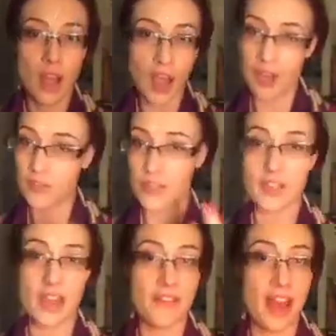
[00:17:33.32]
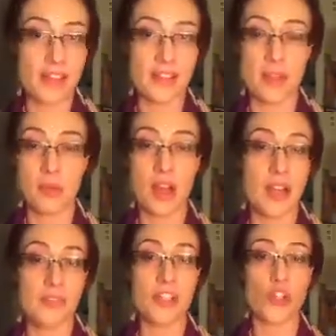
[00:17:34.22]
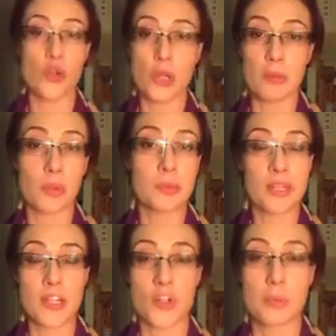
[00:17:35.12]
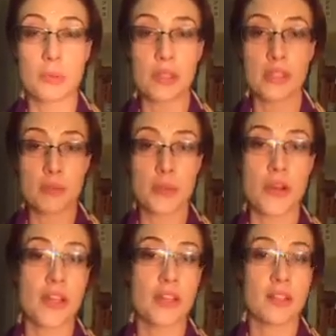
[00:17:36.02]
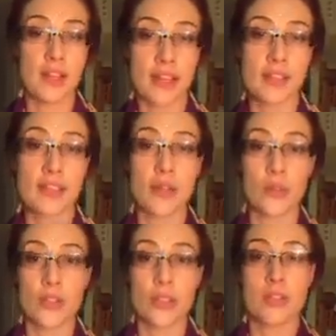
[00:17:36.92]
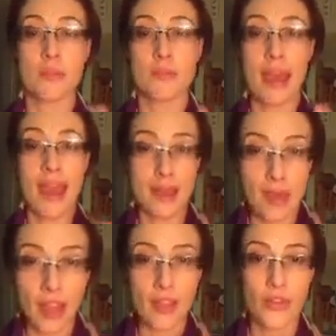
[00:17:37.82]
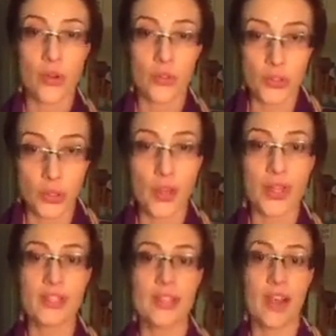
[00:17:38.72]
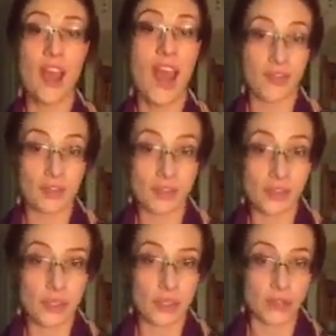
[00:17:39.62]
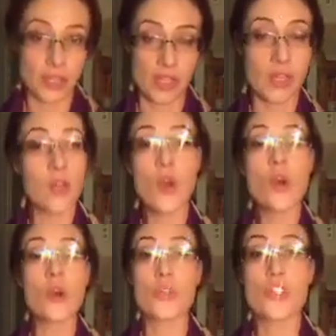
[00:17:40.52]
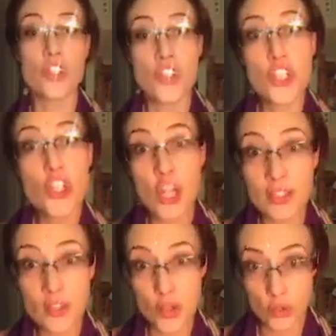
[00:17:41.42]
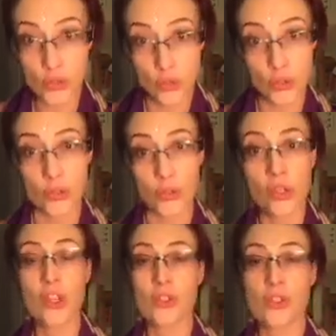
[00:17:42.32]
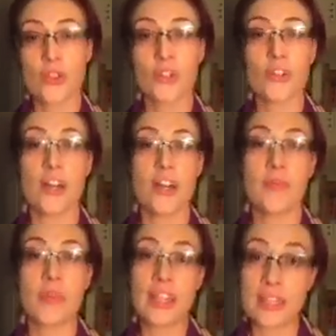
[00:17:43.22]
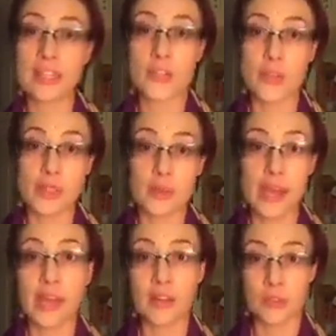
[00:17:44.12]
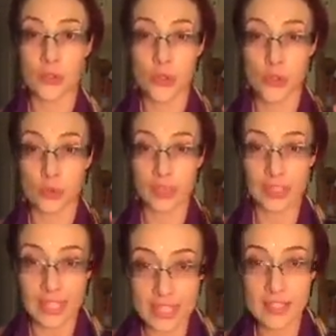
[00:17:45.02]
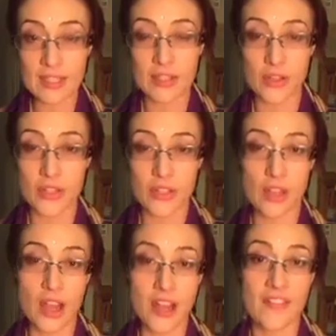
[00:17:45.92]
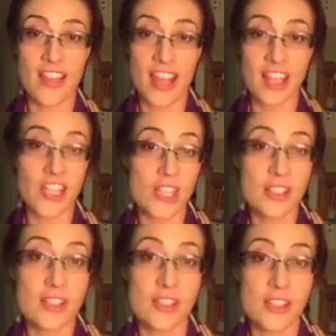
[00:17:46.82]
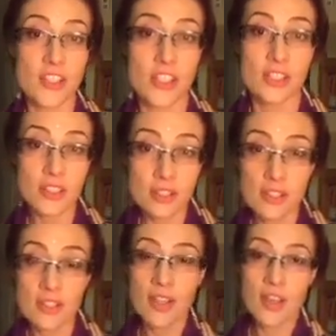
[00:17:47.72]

after they've had some kind of enjoyable, pleasurable experience. Like the guilt is the payback, the consequence. Now I have to feel guilty, which is just not true. So I think it's really powerful to release those kind of energy signatures